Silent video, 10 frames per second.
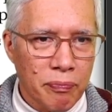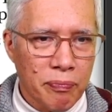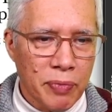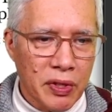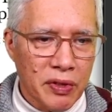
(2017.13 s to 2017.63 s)

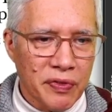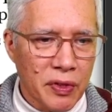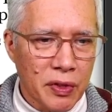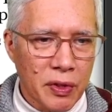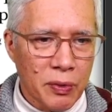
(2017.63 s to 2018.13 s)
bit of
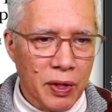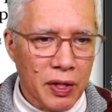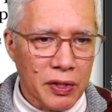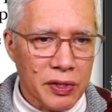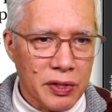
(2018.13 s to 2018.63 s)

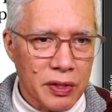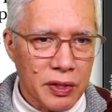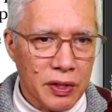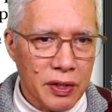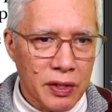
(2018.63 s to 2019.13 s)
nuance
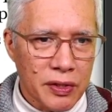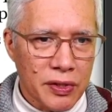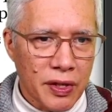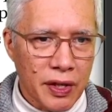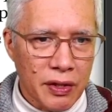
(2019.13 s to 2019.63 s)
is
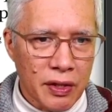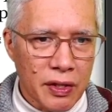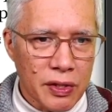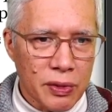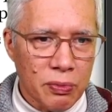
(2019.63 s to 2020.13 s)
that
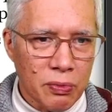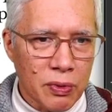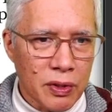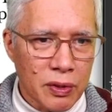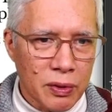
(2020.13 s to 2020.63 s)
this
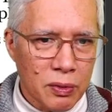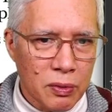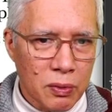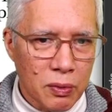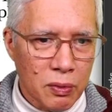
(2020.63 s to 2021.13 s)
will
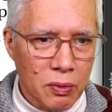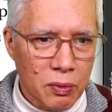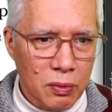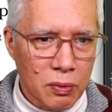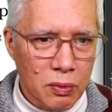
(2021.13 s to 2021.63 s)

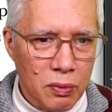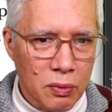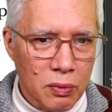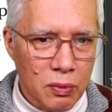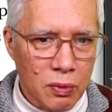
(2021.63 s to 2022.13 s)

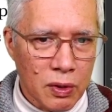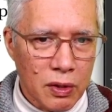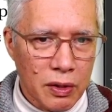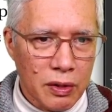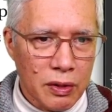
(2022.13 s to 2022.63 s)

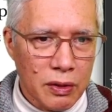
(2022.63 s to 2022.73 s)
work.